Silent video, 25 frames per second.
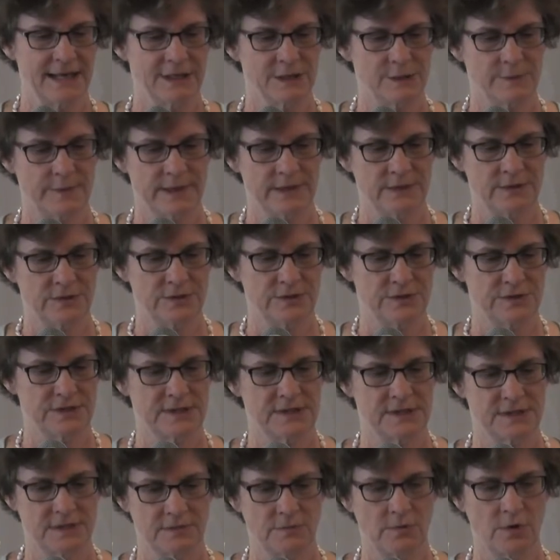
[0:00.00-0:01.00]
expenditures
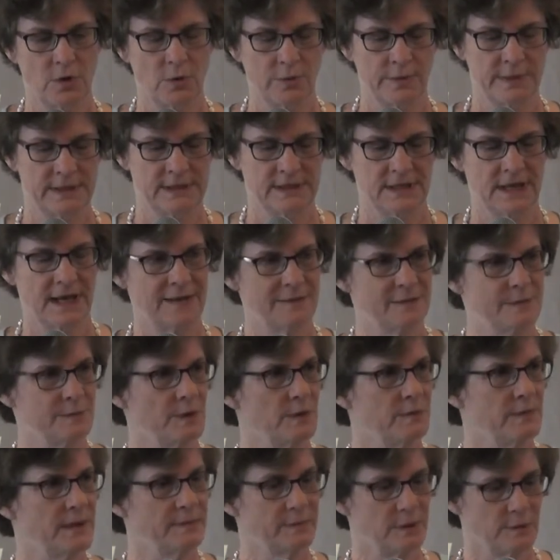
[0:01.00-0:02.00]
is enrollment times
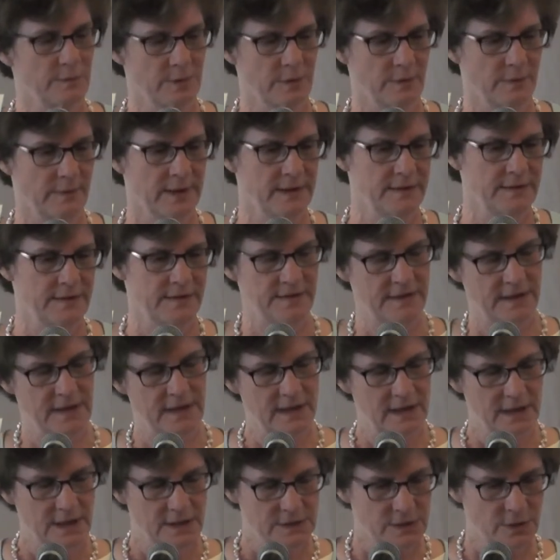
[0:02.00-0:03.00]
per member per month.
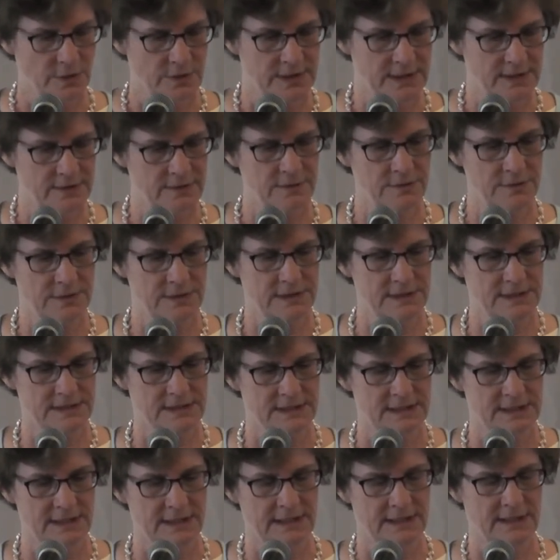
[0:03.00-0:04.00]
So here you can
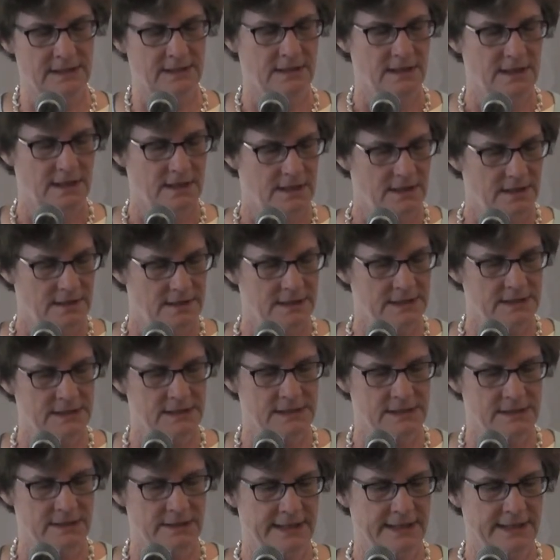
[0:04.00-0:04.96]
see, and this is the